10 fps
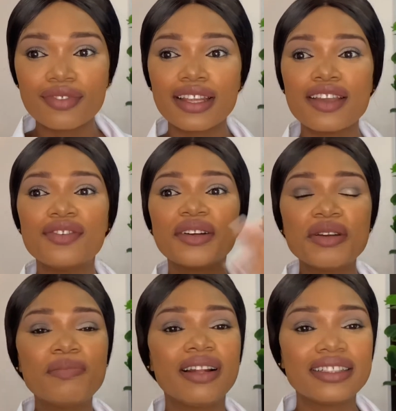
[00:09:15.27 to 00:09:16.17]
very
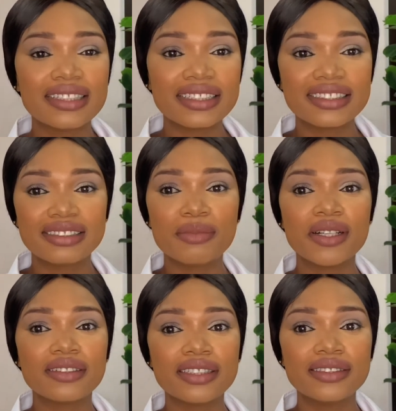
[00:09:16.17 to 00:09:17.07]
pleasant
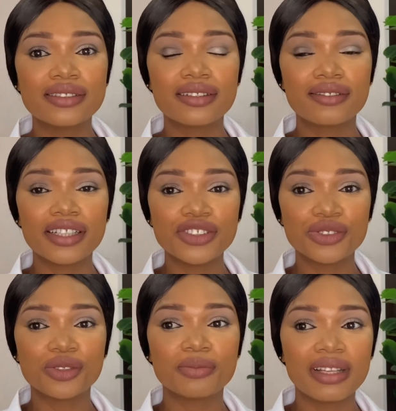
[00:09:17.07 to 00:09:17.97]
smell into the
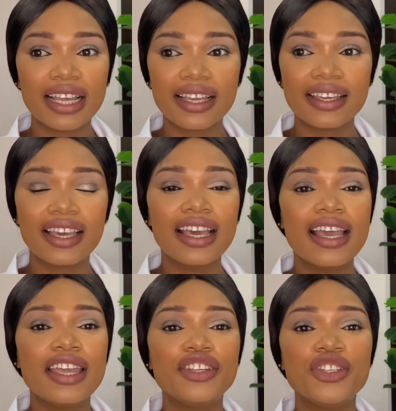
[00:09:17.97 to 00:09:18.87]
restroom. Like
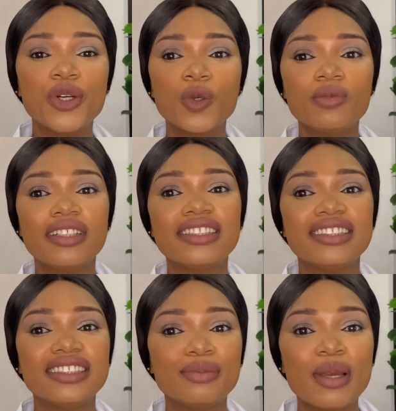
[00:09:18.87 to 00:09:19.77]
the whole place
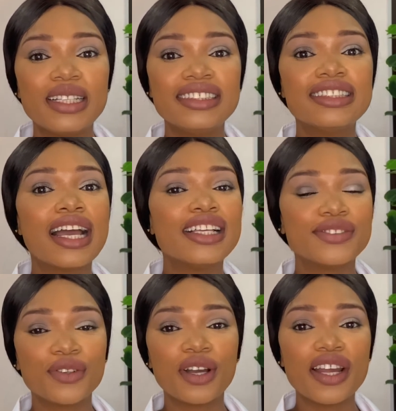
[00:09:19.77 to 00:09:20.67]
is smelling nice
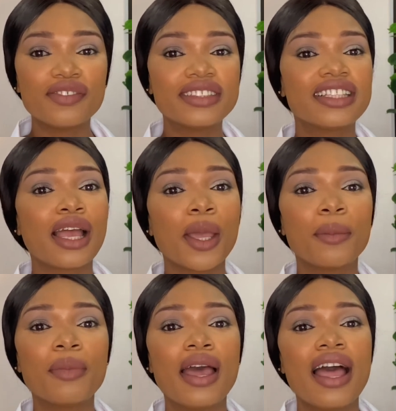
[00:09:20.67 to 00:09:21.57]
for every
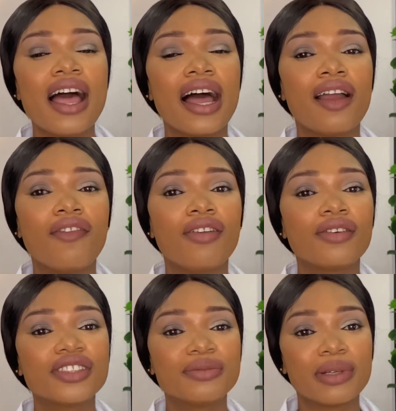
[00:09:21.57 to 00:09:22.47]
time I
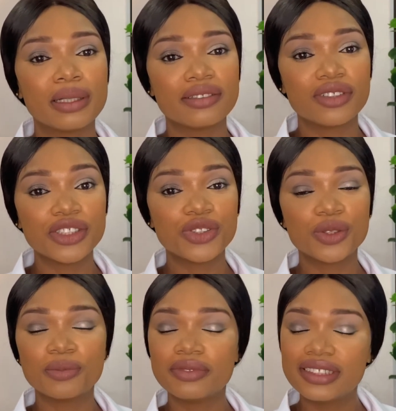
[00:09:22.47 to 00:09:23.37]
flush my
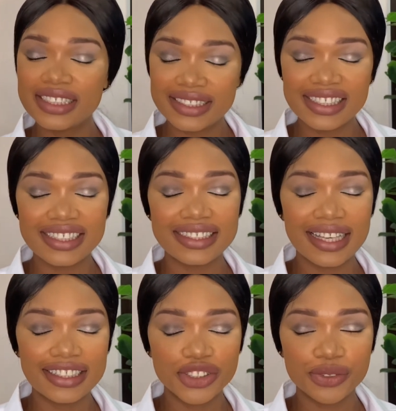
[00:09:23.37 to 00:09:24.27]
restroom. This is
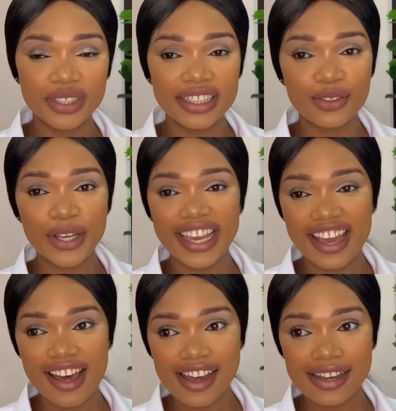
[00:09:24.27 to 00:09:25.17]
a trick, a
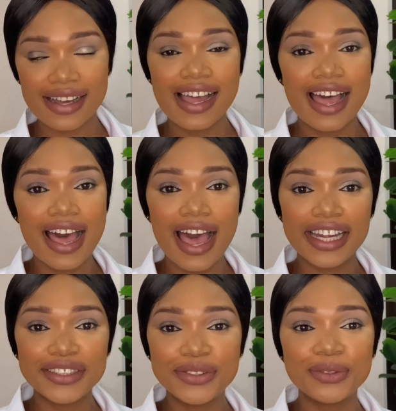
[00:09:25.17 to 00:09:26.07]
hack
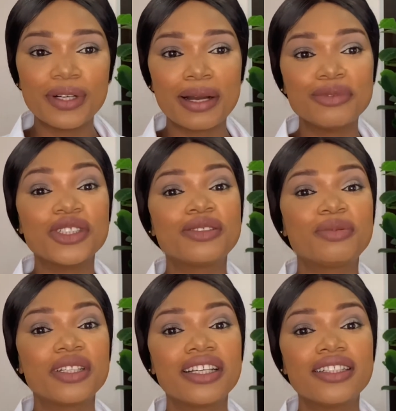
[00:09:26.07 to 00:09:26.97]
I do. I'm just
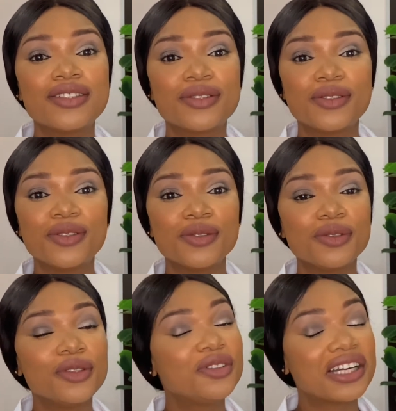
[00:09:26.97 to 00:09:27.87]
bringing it to you.
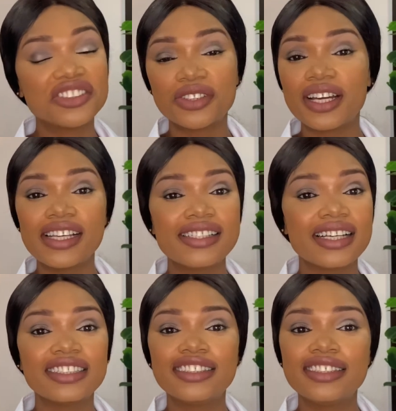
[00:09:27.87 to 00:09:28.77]
You can try it
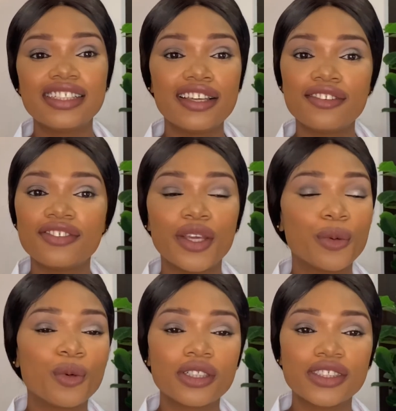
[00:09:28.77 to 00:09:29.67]
and see if it
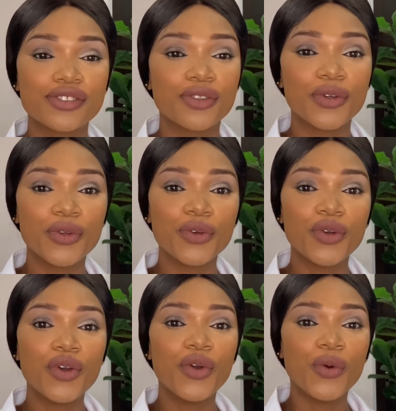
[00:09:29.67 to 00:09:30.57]
works for you.
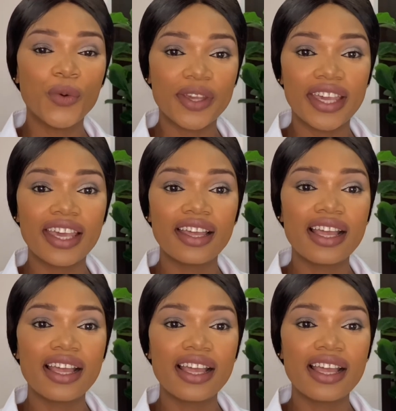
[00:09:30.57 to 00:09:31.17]
Okay,